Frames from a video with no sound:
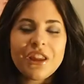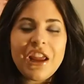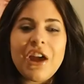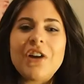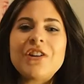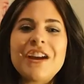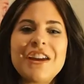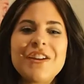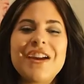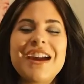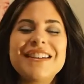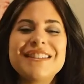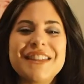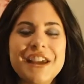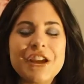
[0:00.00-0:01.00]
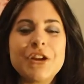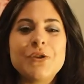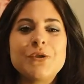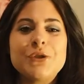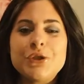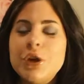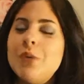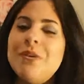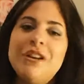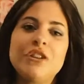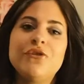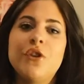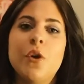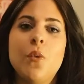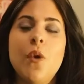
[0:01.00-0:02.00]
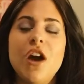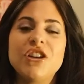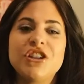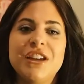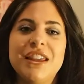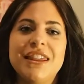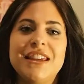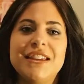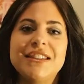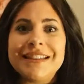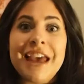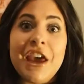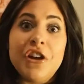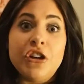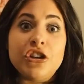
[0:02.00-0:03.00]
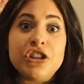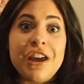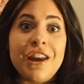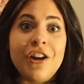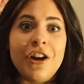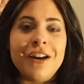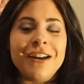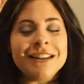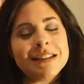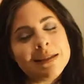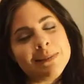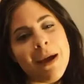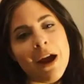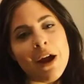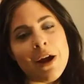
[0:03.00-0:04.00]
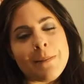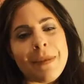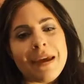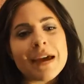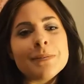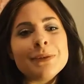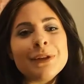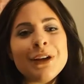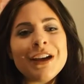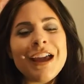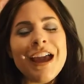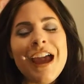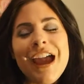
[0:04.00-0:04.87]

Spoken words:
Alright you guys, thank you so much for watching this Kendall Jenner inspired makeup look.